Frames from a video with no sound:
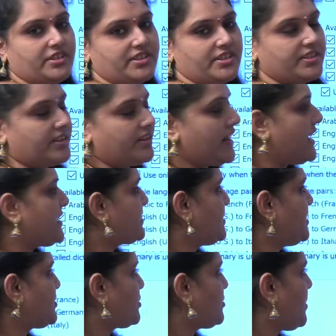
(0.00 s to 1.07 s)
this is the
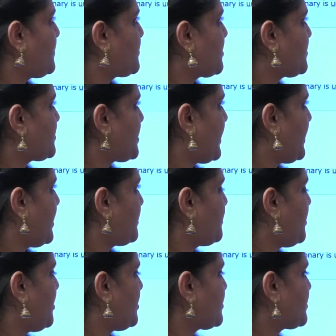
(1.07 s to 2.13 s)
translation options dialog
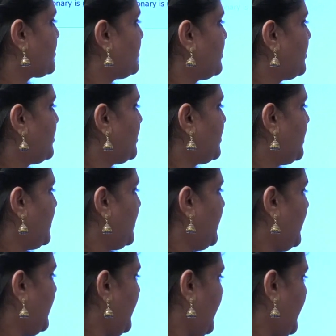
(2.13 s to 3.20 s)
box,
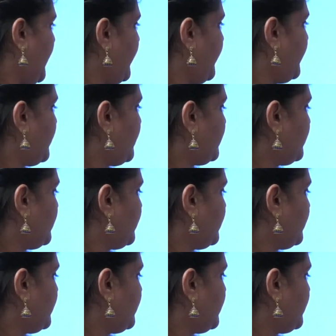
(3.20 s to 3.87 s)
and